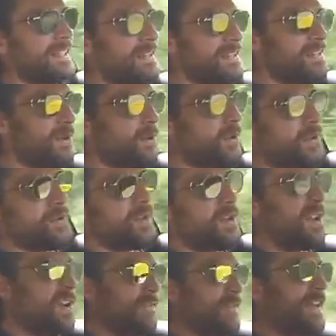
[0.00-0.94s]
So
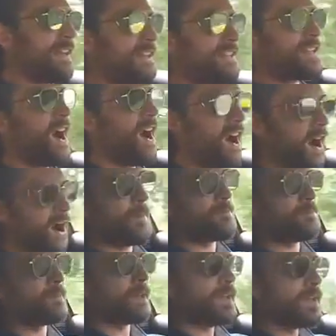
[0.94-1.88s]
the figures are
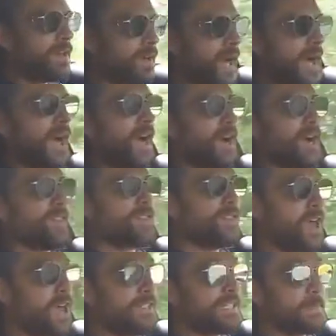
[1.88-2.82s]

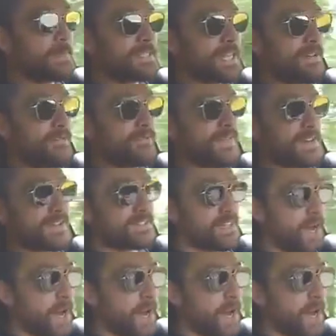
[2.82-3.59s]
30% faster